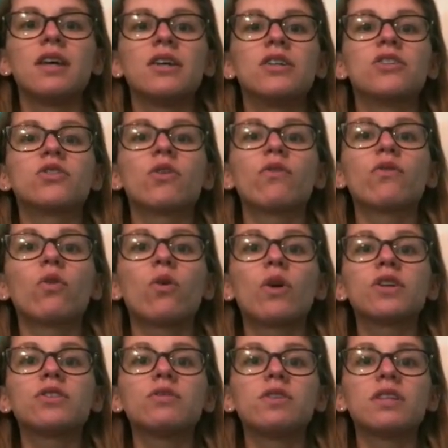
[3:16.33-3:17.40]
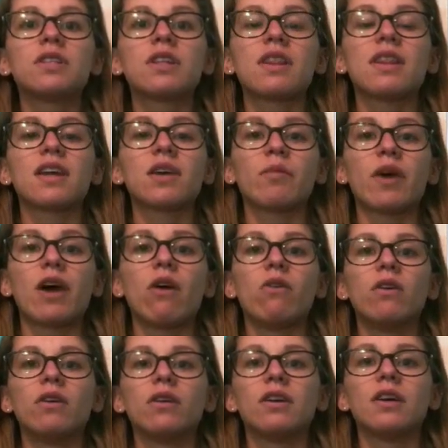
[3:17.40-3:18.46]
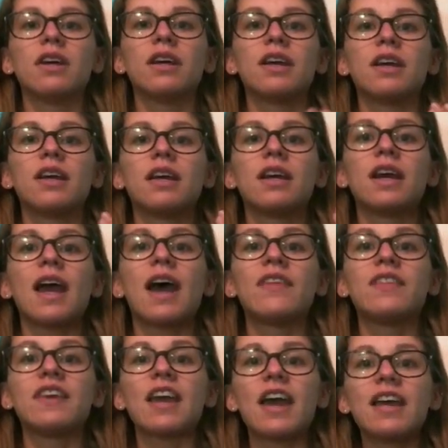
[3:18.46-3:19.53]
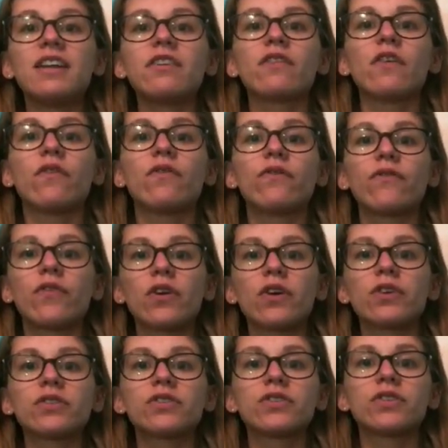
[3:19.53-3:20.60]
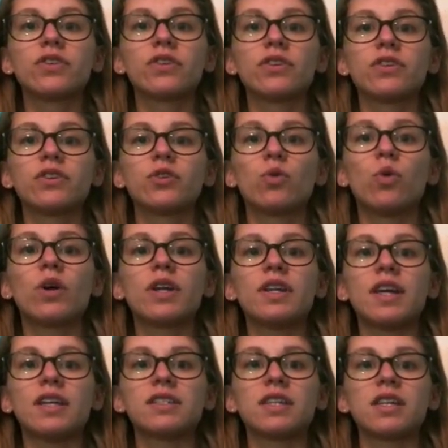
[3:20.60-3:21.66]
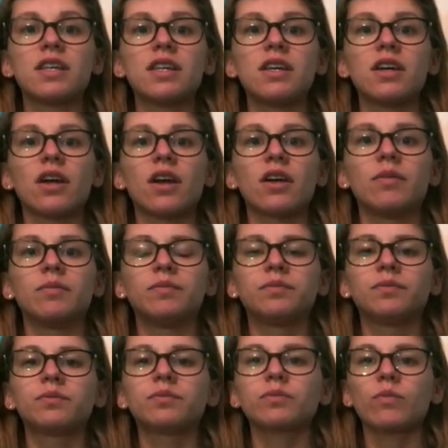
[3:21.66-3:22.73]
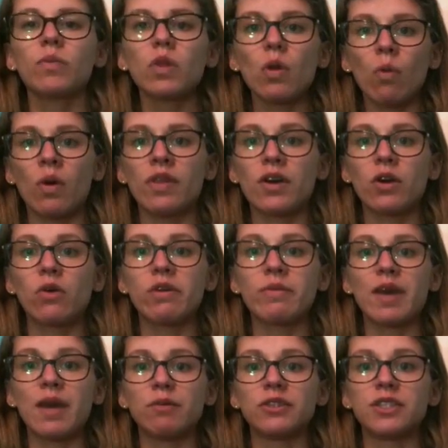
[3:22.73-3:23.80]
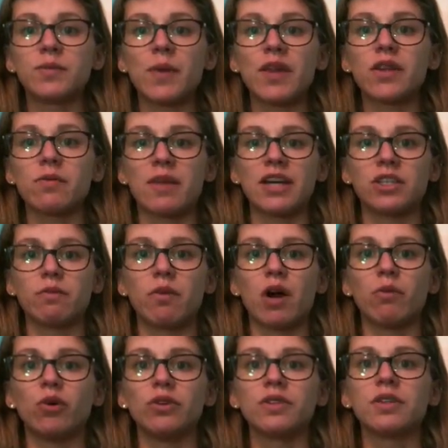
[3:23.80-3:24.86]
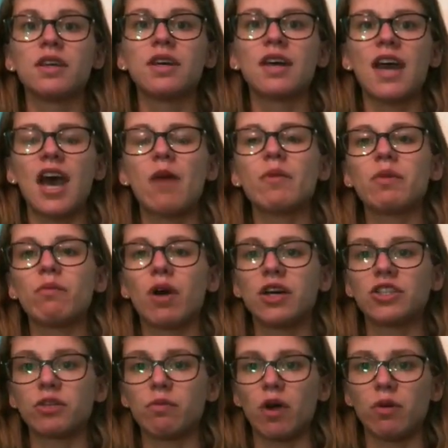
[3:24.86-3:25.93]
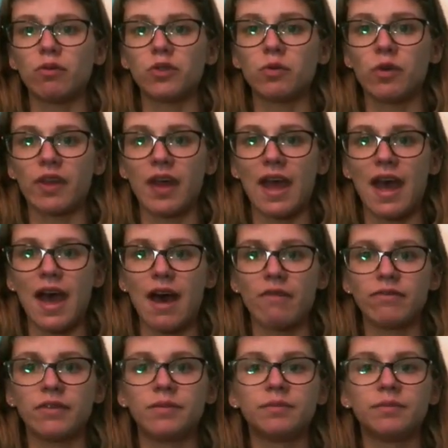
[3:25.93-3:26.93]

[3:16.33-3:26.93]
So of course you need to think about at the end of the first 20 days of the year, when they're going to be able to spend their magic marbles, how many magic marbles will they have?